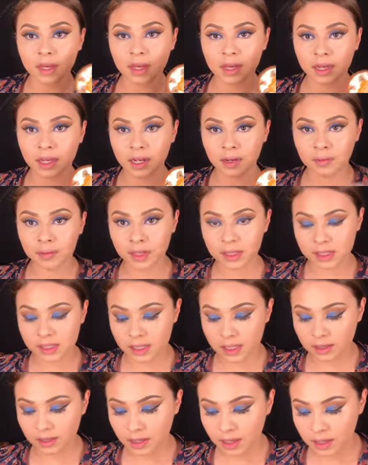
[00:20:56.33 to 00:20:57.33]
And I'm gonna
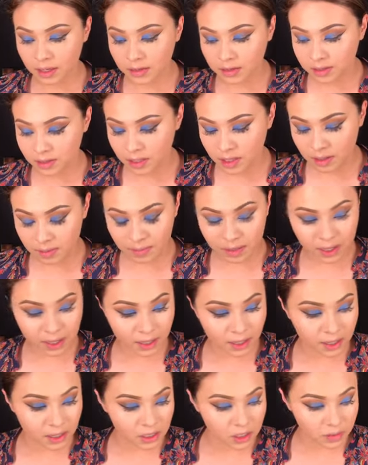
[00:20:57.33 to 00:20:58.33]
set that using
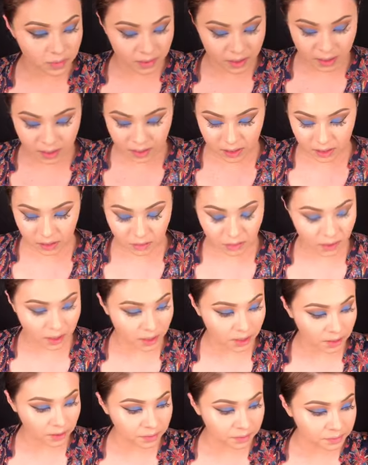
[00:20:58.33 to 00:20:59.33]
my airspun as
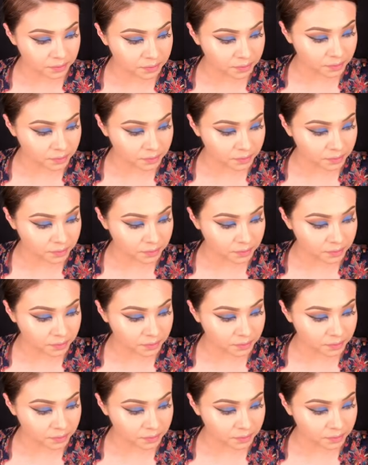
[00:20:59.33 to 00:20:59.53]
well.